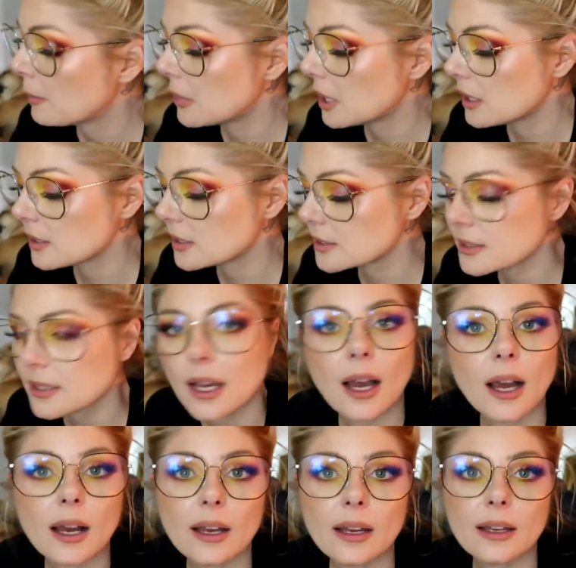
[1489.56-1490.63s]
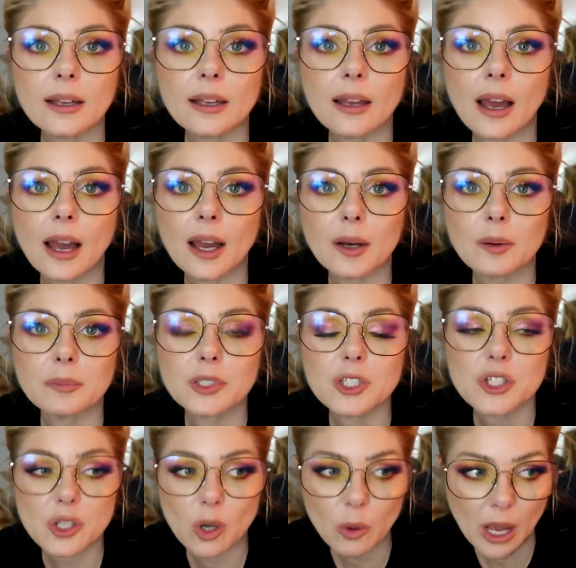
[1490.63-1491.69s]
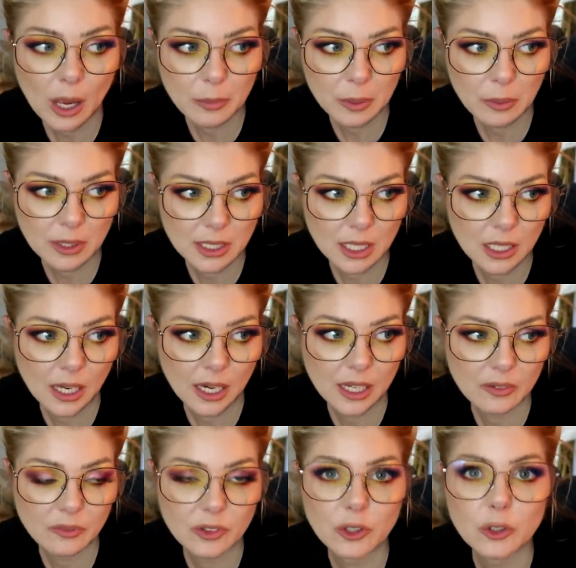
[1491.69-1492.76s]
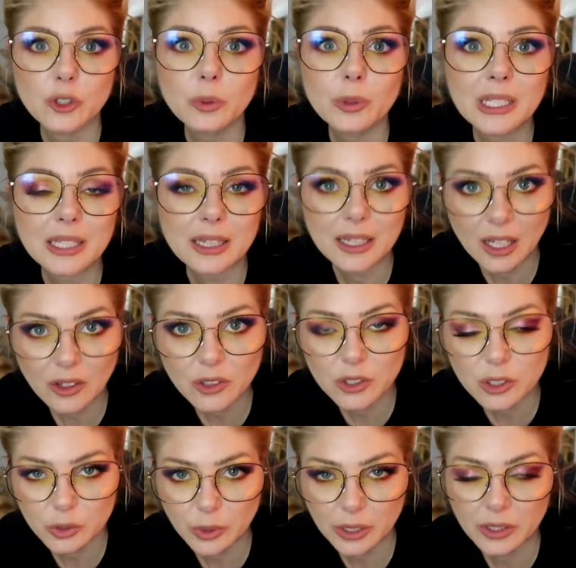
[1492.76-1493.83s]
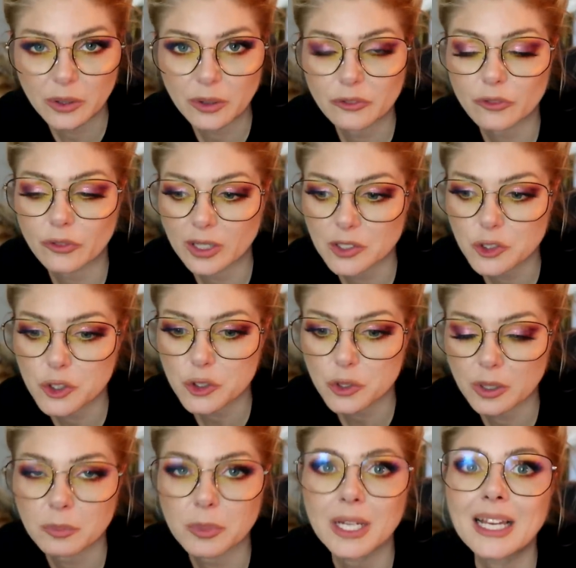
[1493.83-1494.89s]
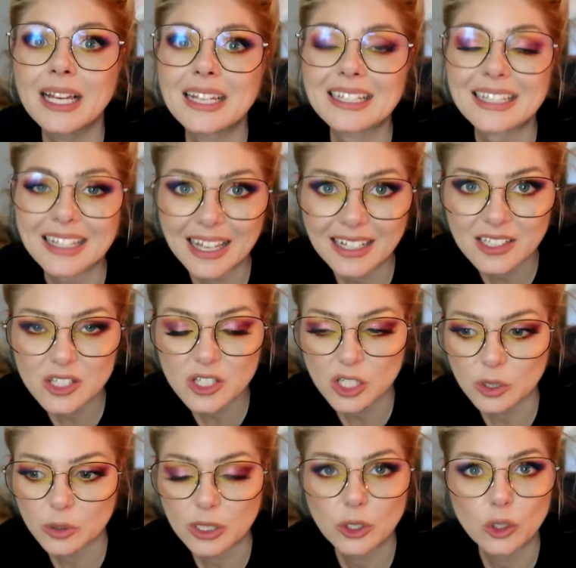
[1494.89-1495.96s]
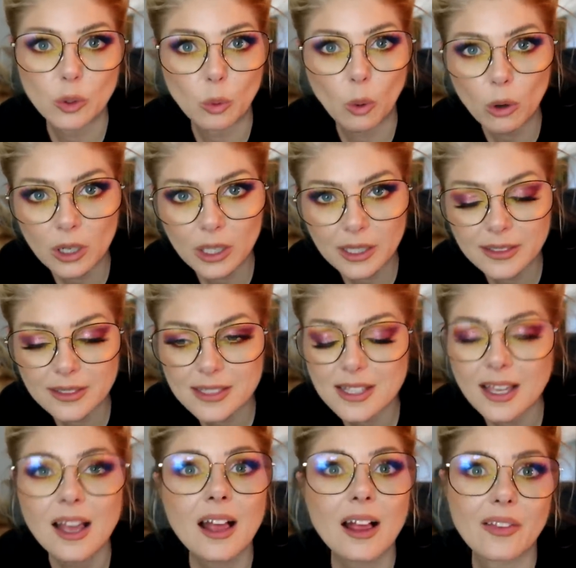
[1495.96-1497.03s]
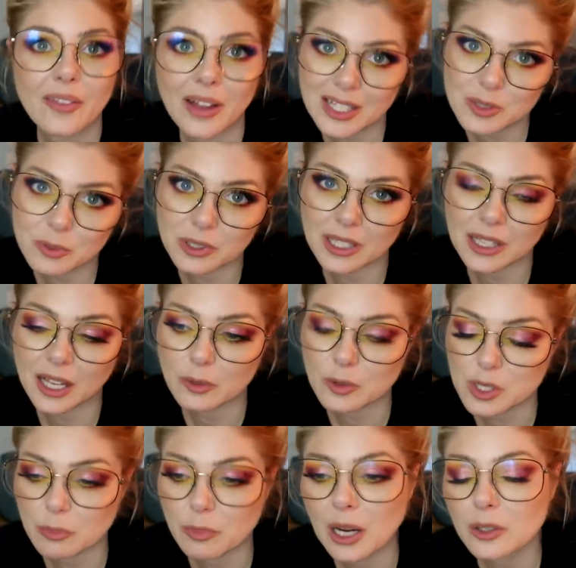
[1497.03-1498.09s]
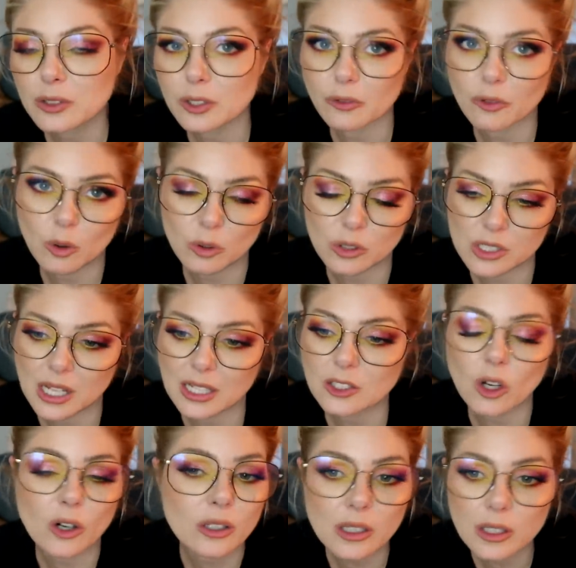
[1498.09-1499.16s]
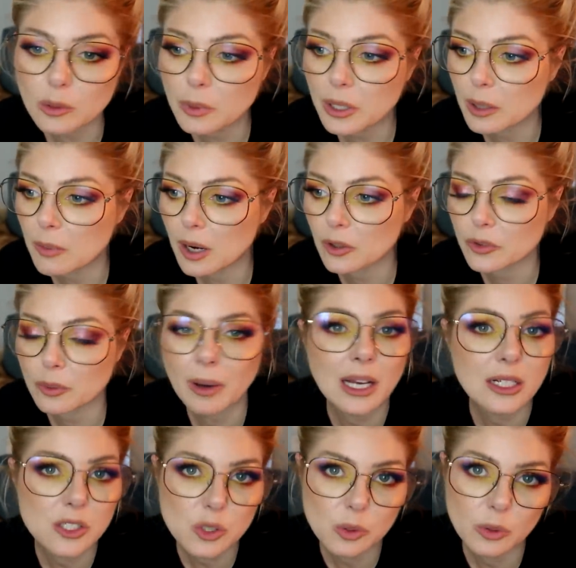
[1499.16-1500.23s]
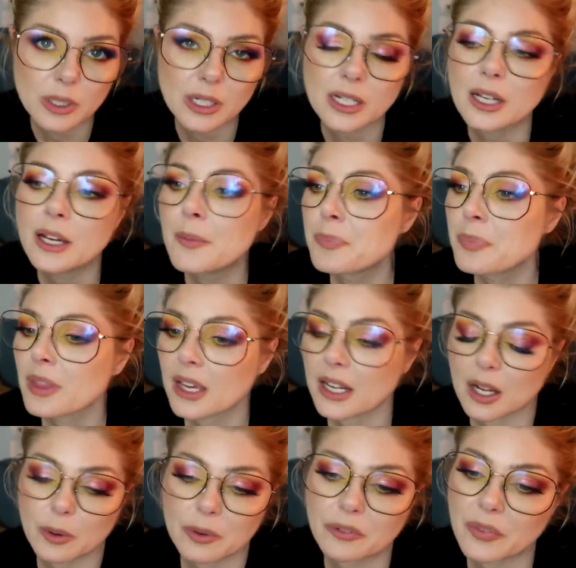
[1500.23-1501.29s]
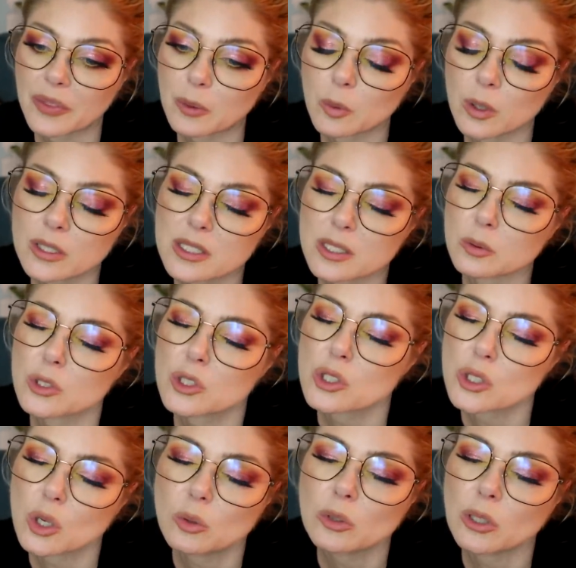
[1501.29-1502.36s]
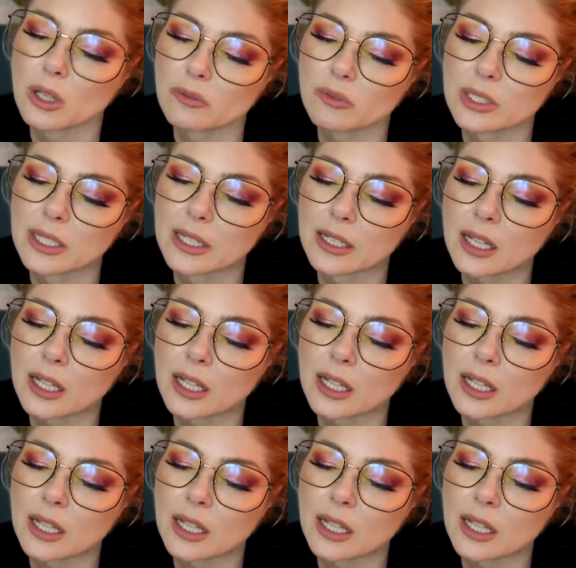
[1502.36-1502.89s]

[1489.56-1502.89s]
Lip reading: But I am so happy about the live. They're doing another creator and friends trip next year in New Orleans. That's what the live was about. And of course, like talking a little bit about the backstory and how everything was. It was so lovely.